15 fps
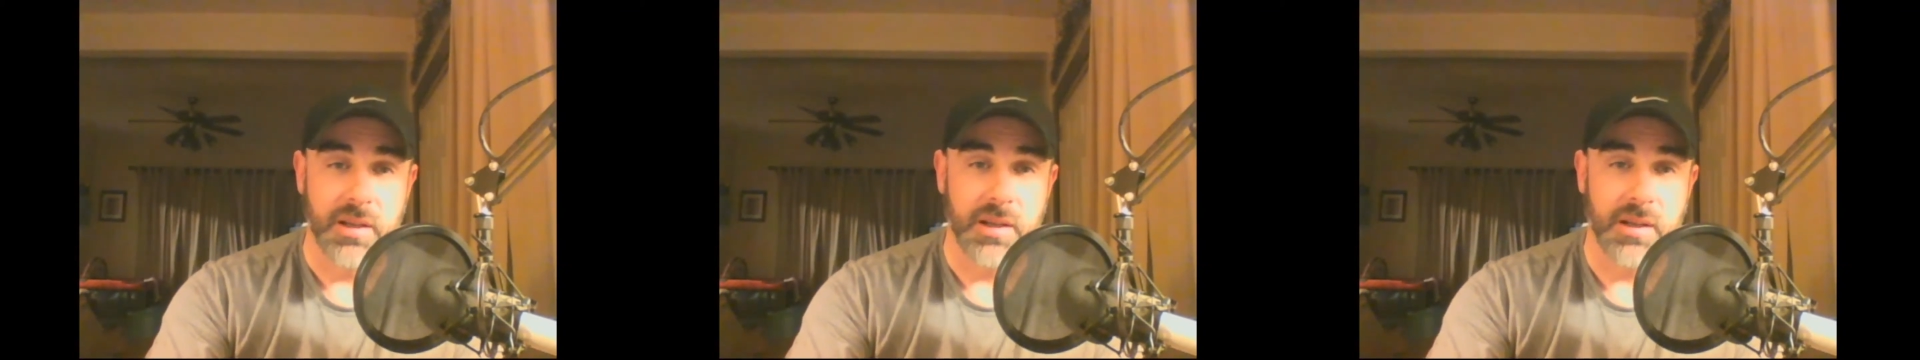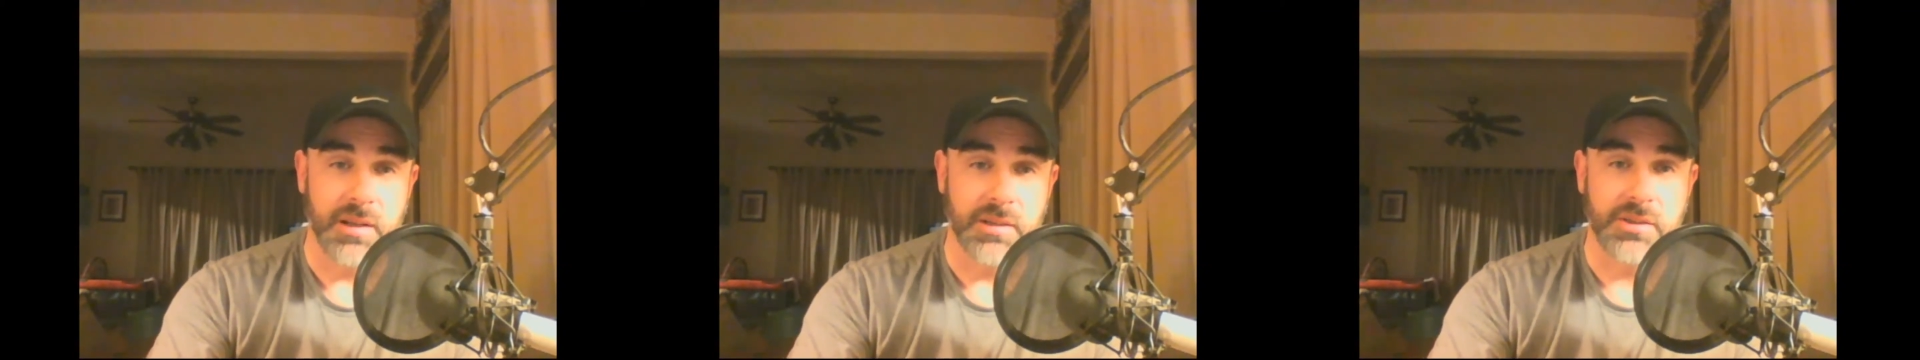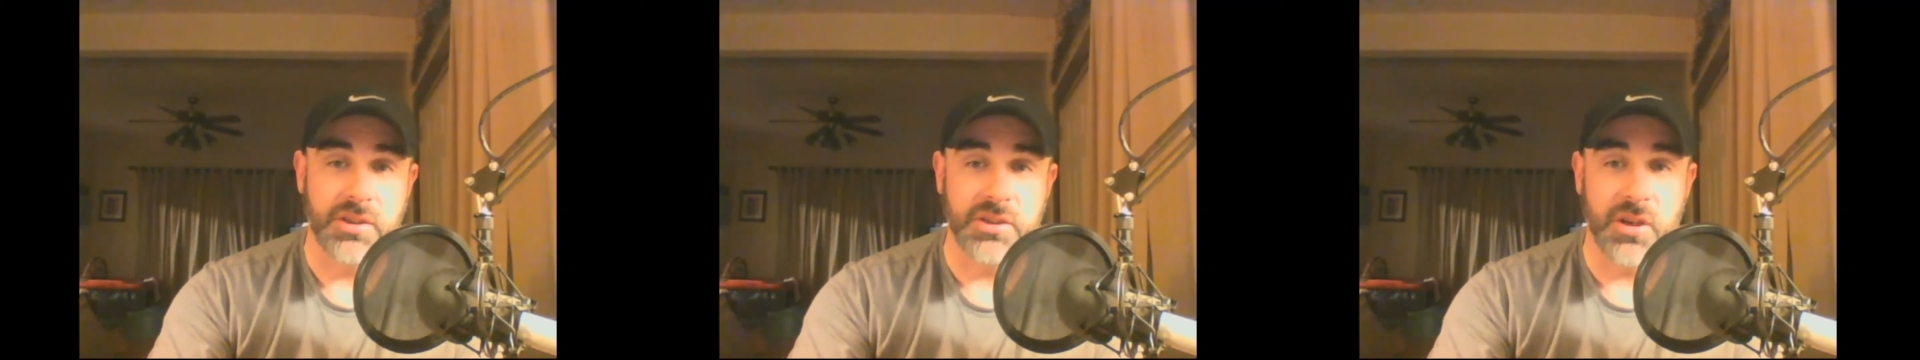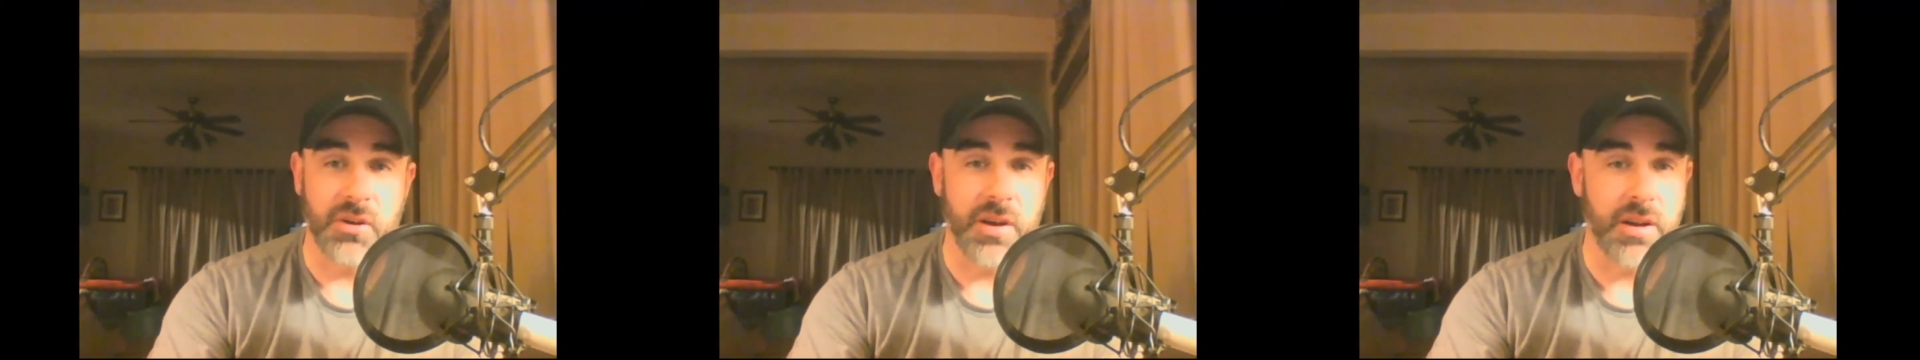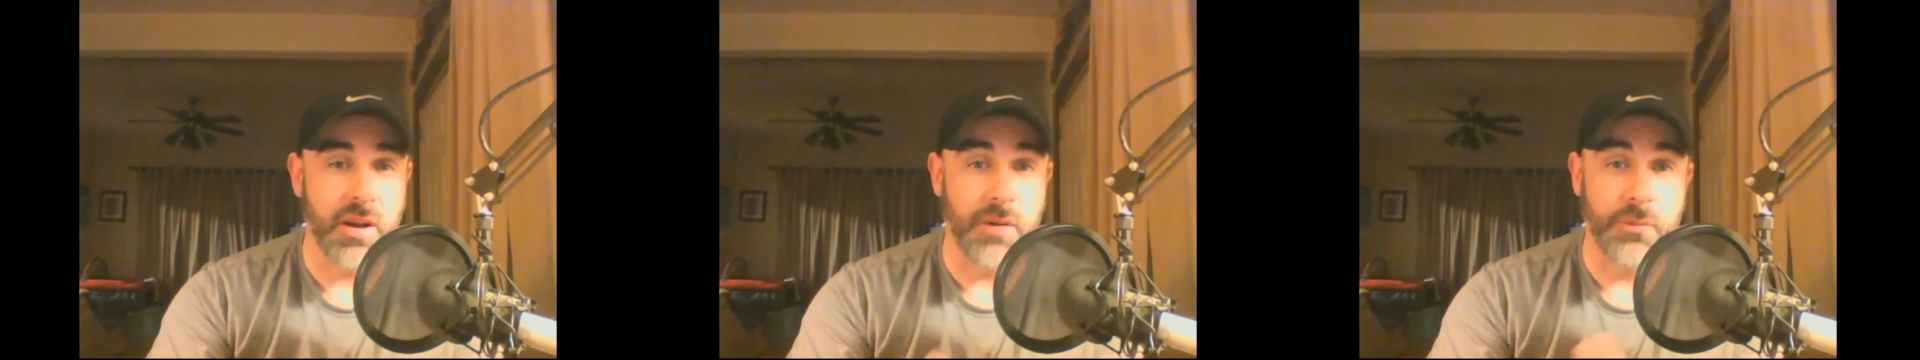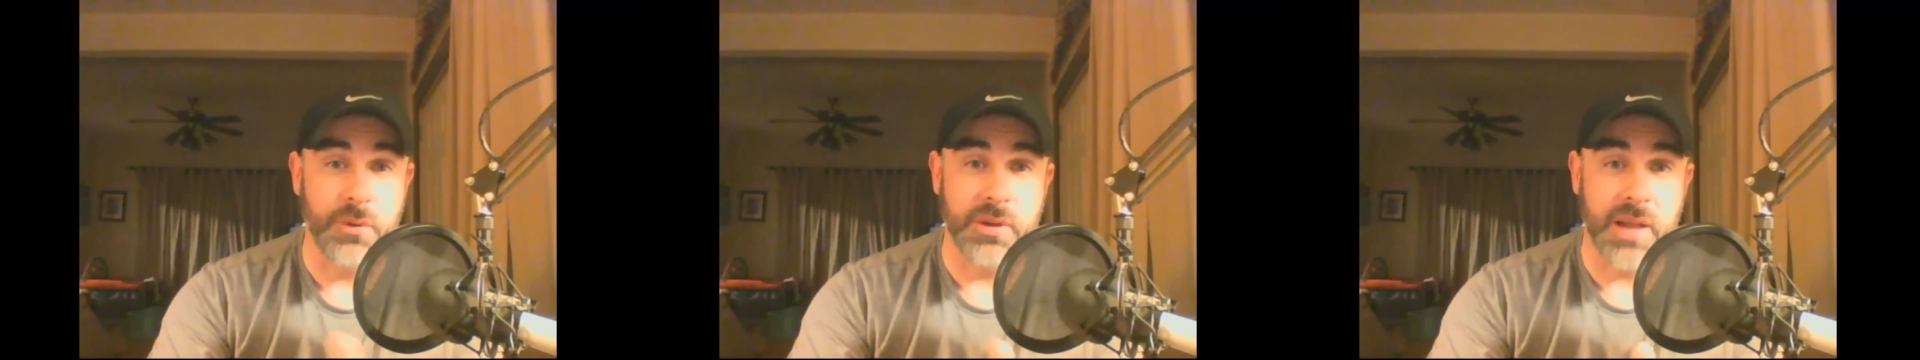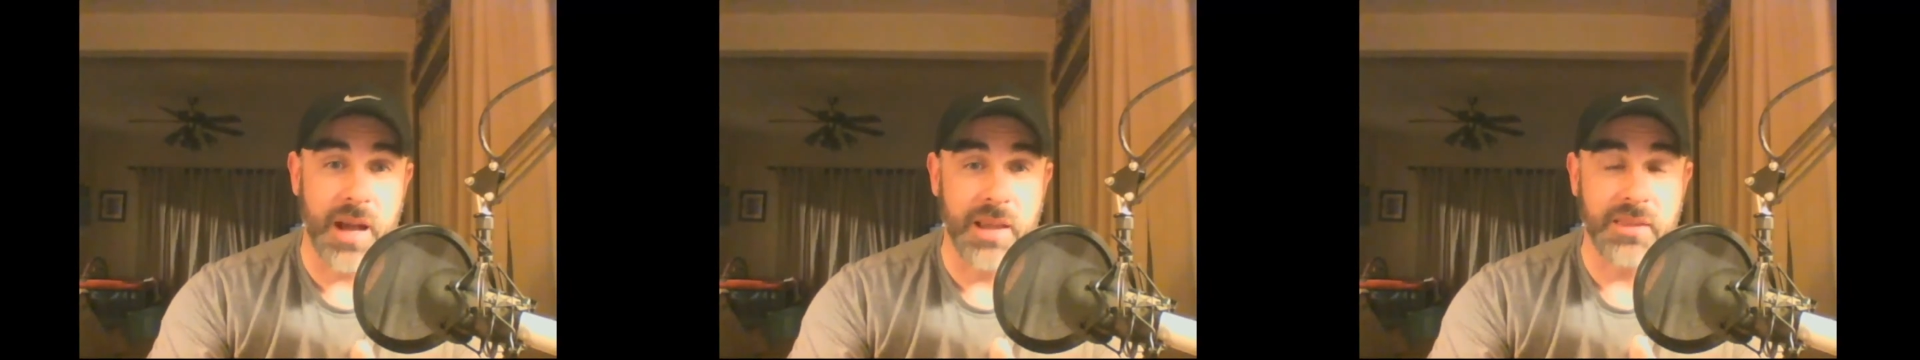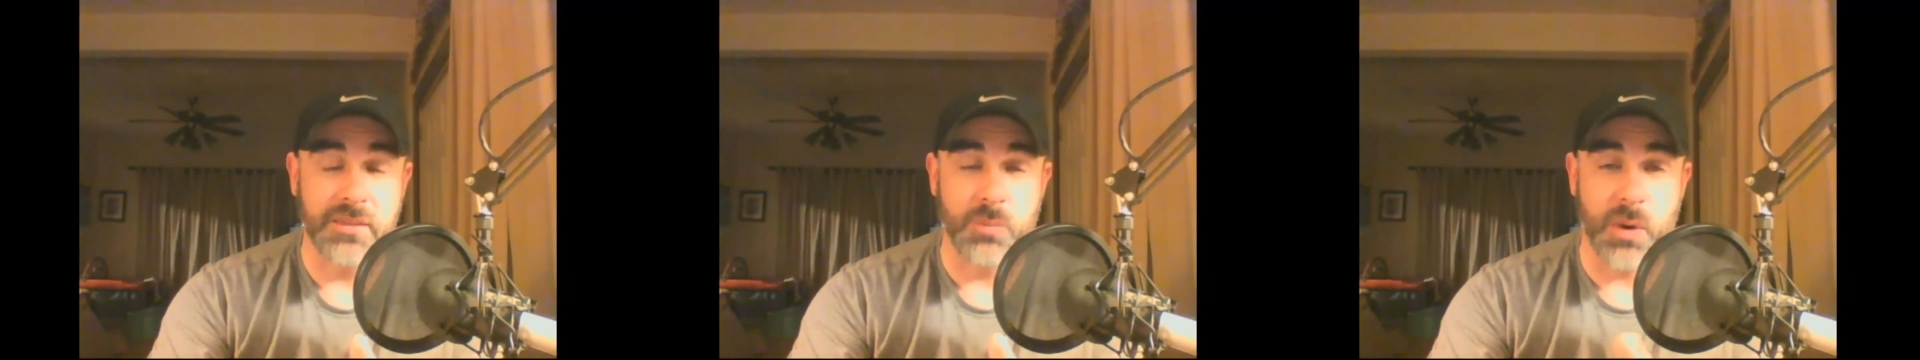Let's just start right off with
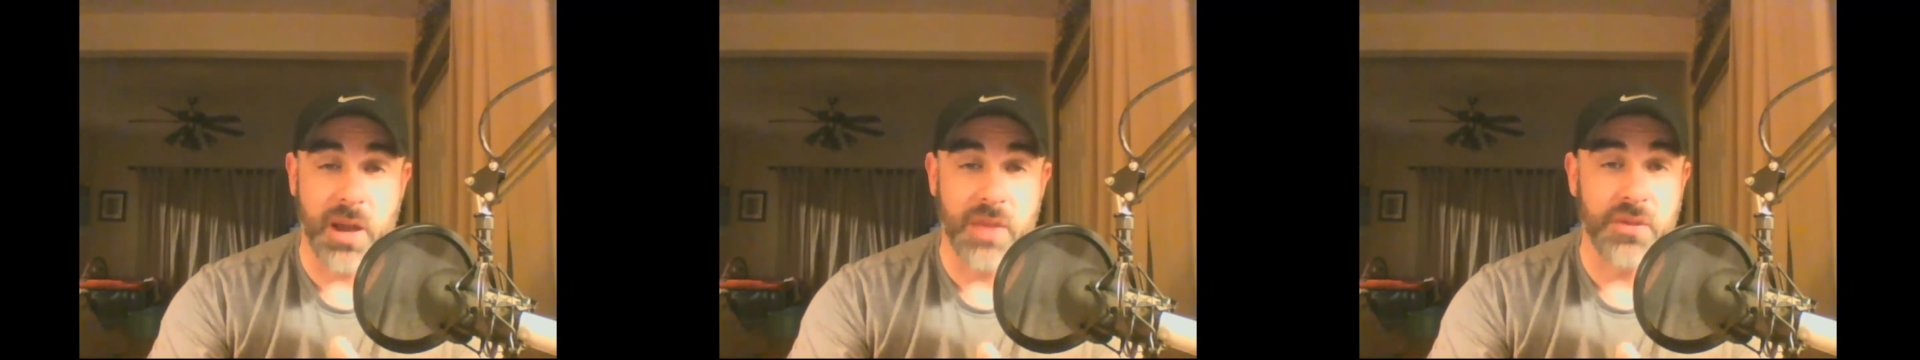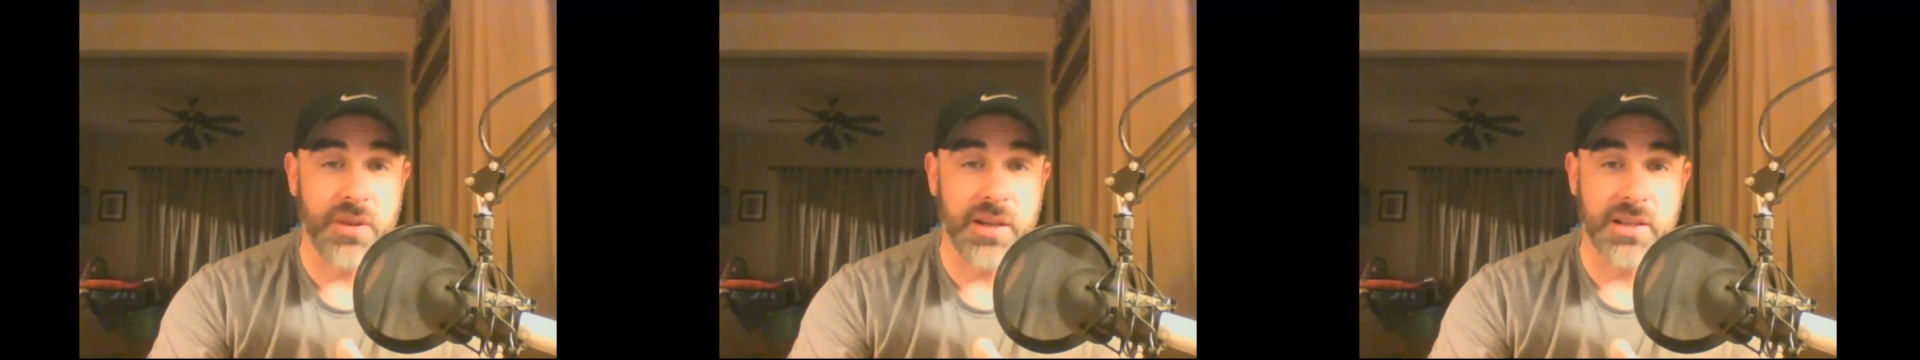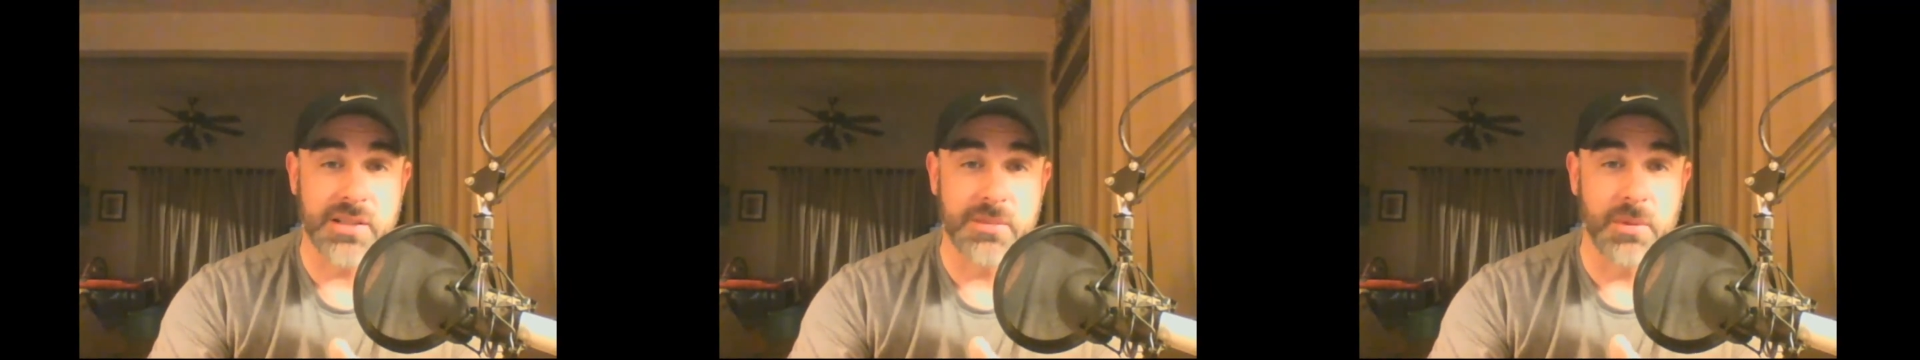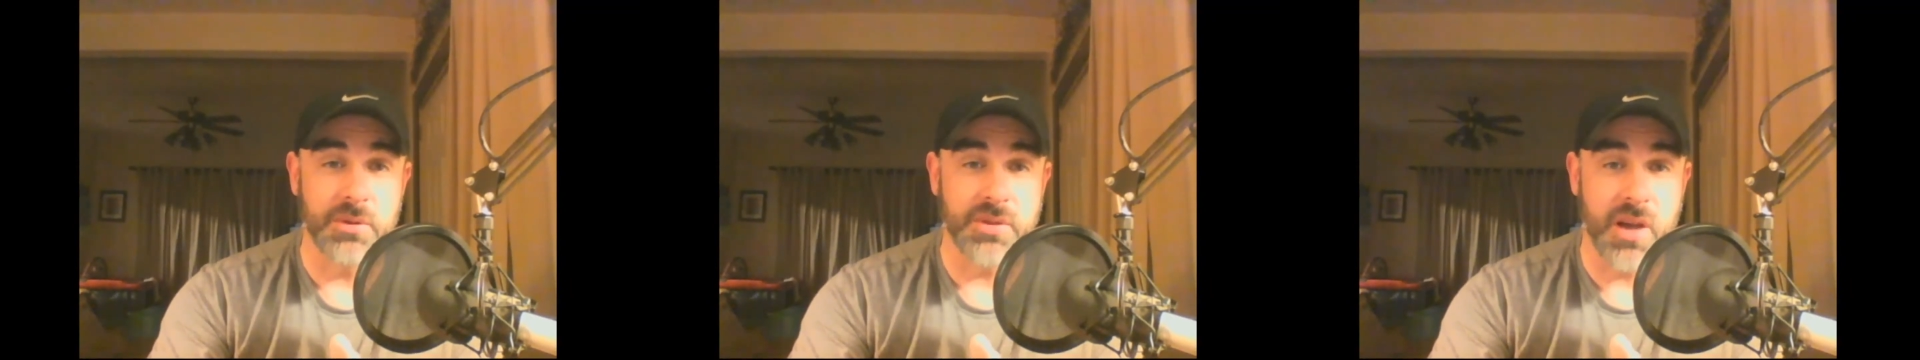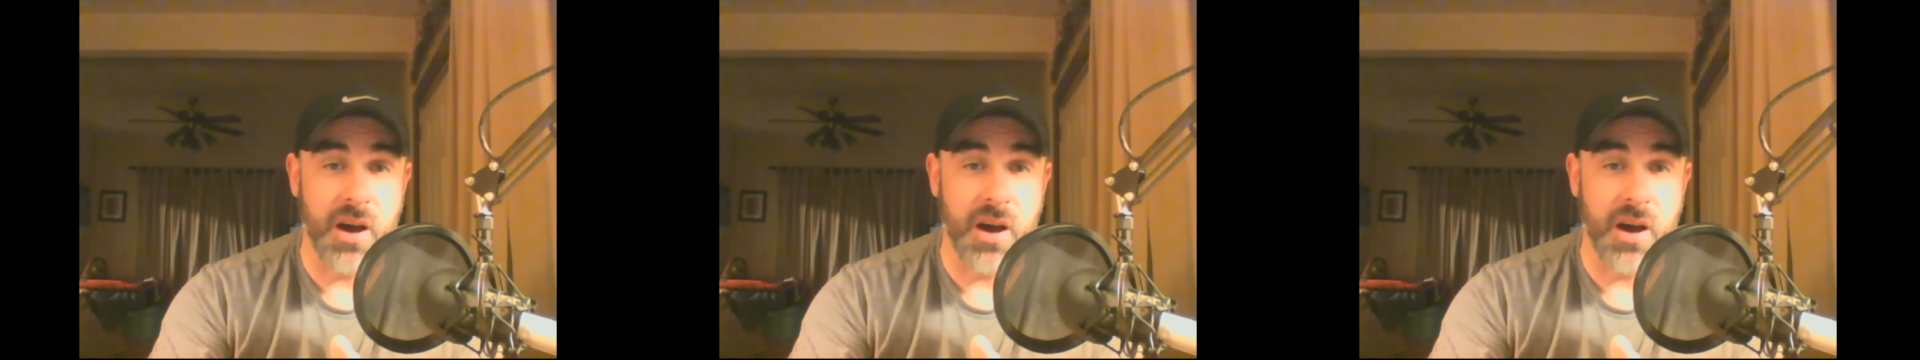what I think is the most